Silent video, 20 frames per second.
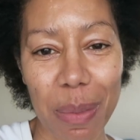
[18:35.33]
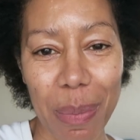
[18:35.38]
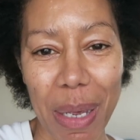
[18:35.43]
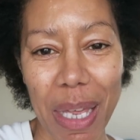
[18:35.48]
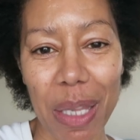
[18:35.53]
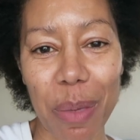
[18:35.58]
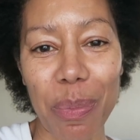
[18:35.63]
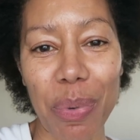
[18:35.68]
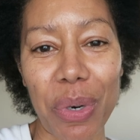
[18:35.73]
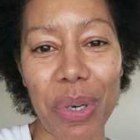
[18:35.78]

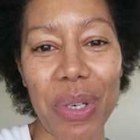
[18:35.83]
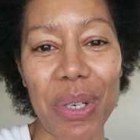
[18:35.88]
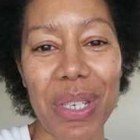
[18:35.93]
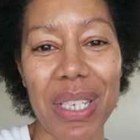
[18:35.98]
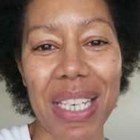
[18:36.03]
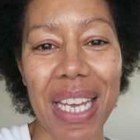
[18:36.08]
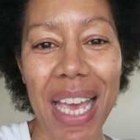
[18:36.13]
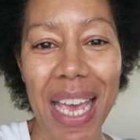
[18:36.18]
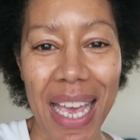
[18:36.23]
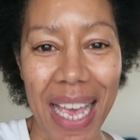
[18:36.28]
about the
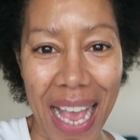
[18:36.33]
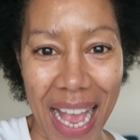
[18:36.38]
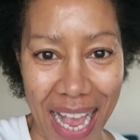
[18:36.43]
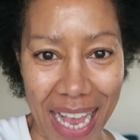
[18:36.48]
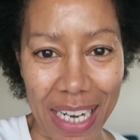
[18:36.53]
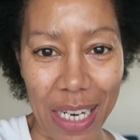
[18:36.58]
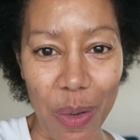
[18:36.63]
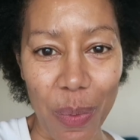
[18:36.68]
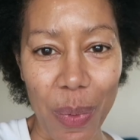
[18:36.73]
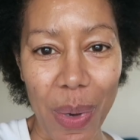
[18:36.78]
products
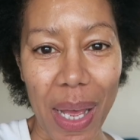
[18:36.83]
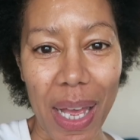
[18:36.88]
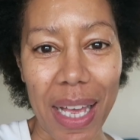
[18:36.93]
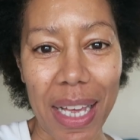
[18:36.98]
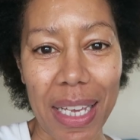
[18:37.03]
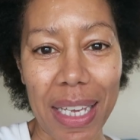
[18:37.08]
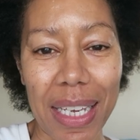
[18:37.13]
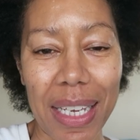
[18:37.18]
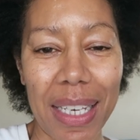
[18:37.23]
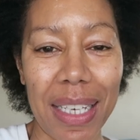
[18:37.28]

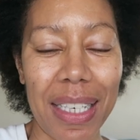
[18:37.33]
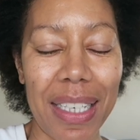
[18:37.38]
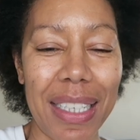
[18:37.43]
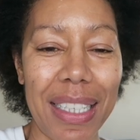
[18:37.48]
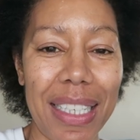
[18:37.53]
anyway,